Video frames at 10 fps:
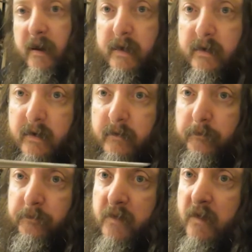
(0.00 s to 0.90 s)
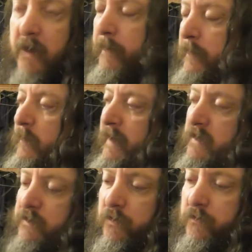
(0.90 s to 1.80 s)
And I might be
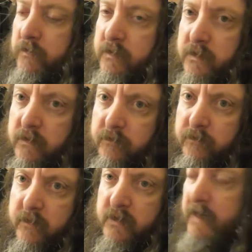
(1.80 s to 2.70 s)
back soon because there's